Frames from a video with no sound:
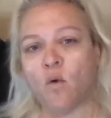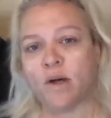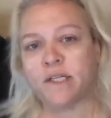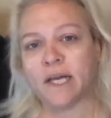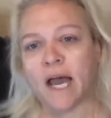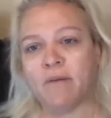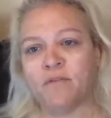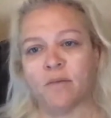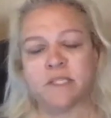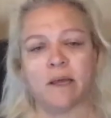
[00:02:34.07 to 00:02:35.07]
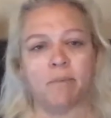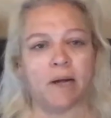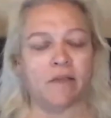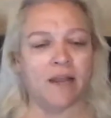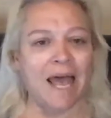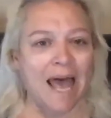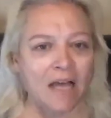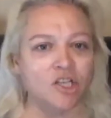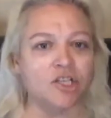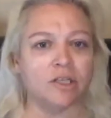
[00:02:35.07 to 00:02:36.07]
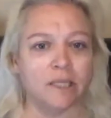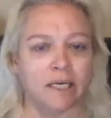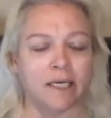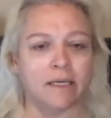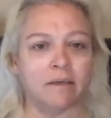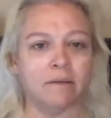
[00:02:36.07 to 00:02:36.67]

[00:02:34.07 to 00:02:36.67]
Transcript: it to come from somebody that actually